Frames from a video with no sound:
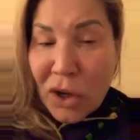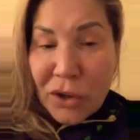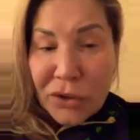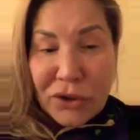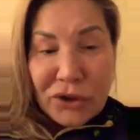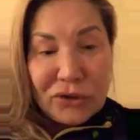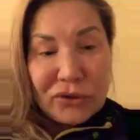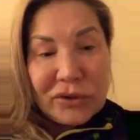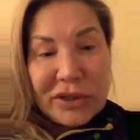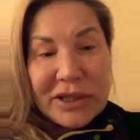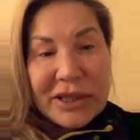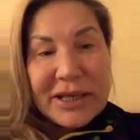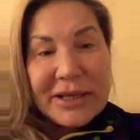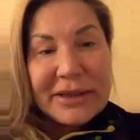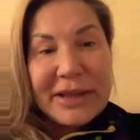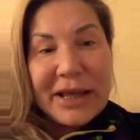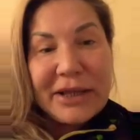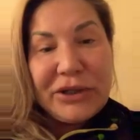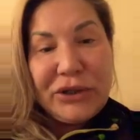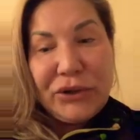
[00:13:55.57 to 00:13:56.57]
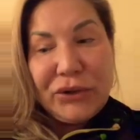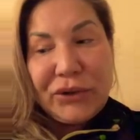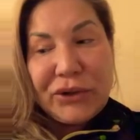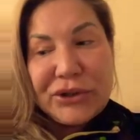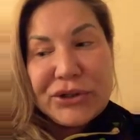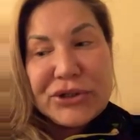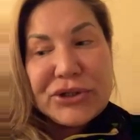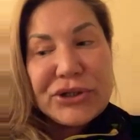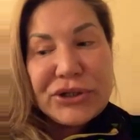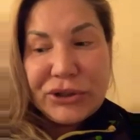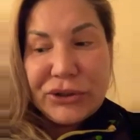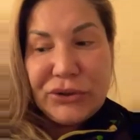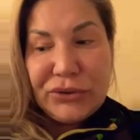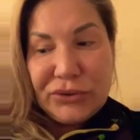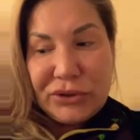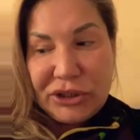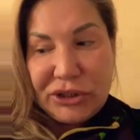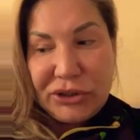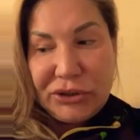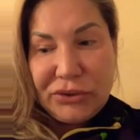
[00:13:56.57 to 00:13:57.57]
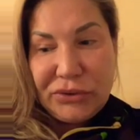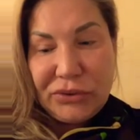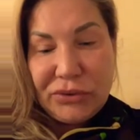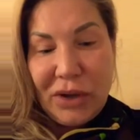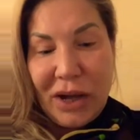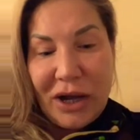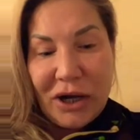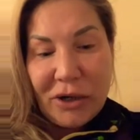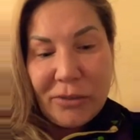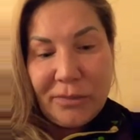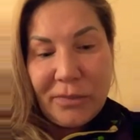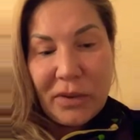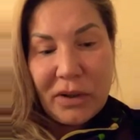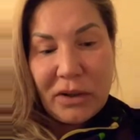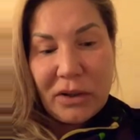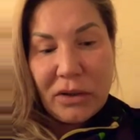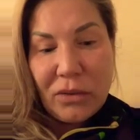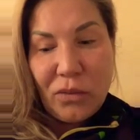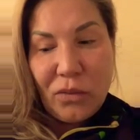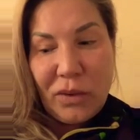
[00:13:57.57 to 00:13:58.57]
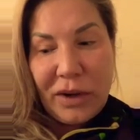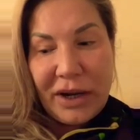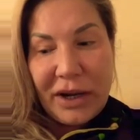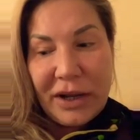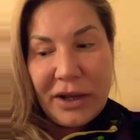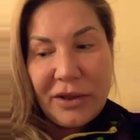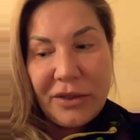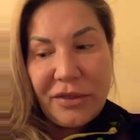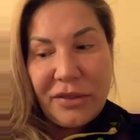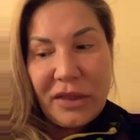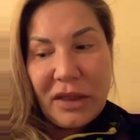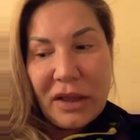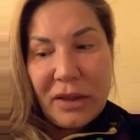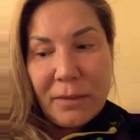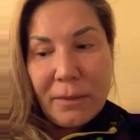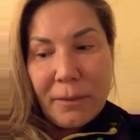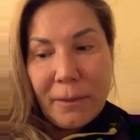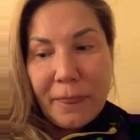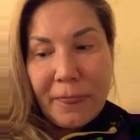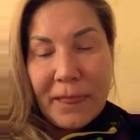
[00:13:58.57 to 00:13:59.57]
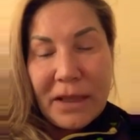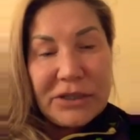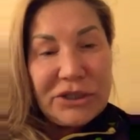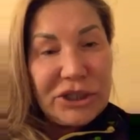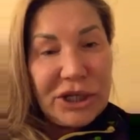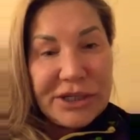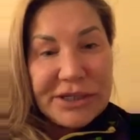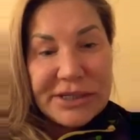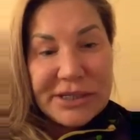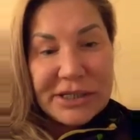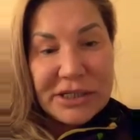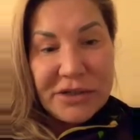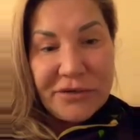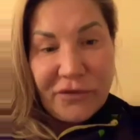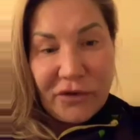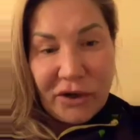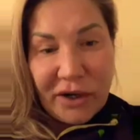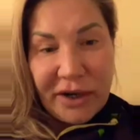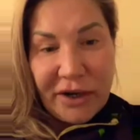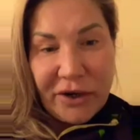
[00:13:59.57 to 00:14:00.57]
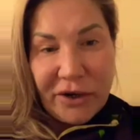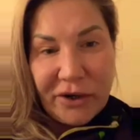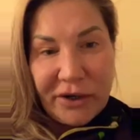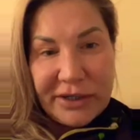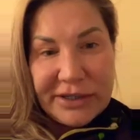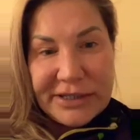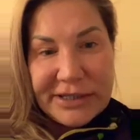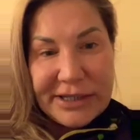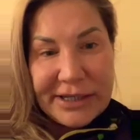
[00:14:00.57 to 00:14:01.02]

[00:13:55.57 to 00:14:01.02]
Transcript: The only thing that you can do to help with justice for Aaron is